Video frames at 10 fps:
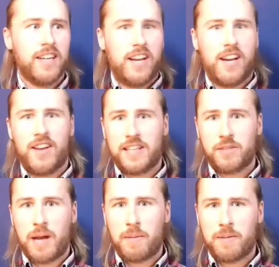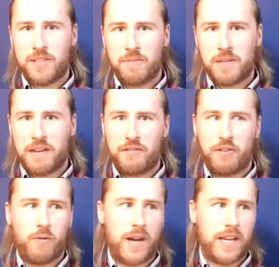That's what happened to me after
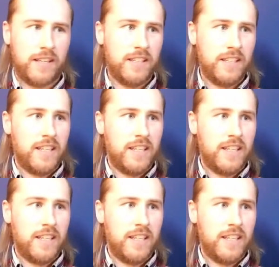a while.